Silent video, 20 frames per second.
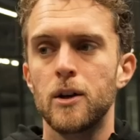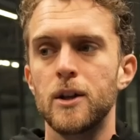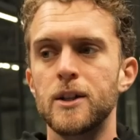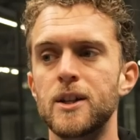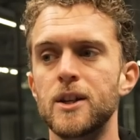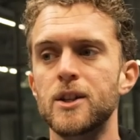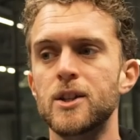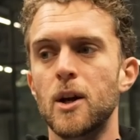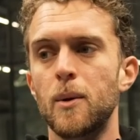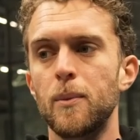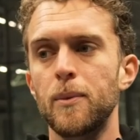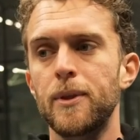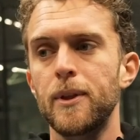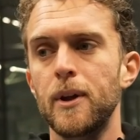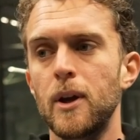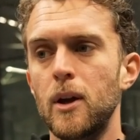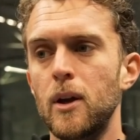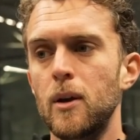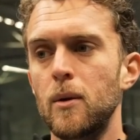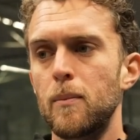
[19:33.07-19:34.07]
This is
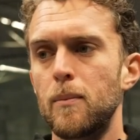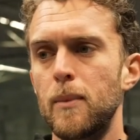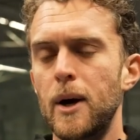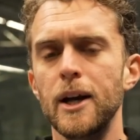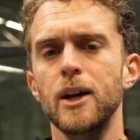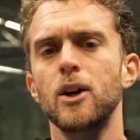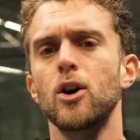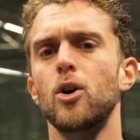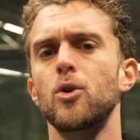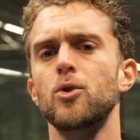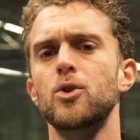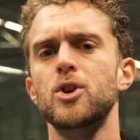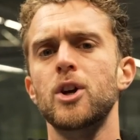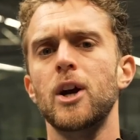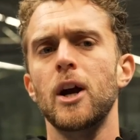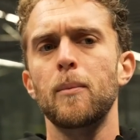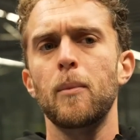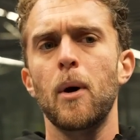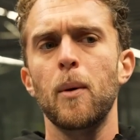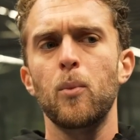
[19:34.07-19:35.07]
something my coach
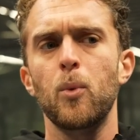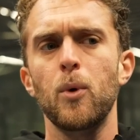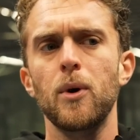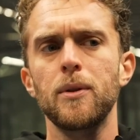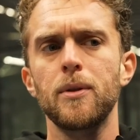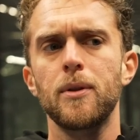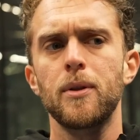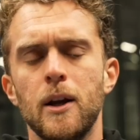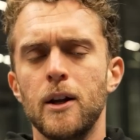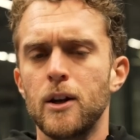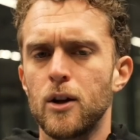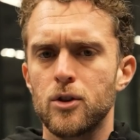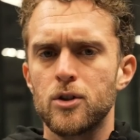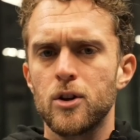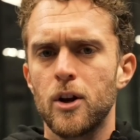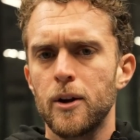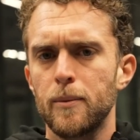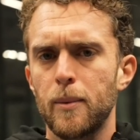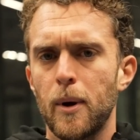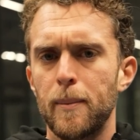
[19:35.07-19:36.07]
came up with. He knows a
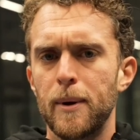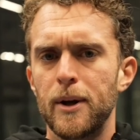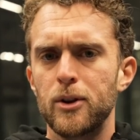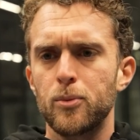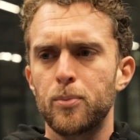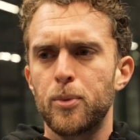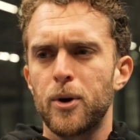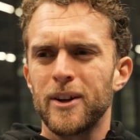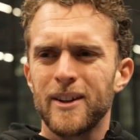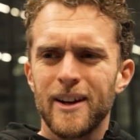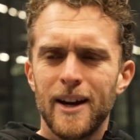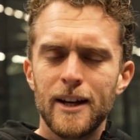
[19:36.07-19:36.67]
lot about mental part.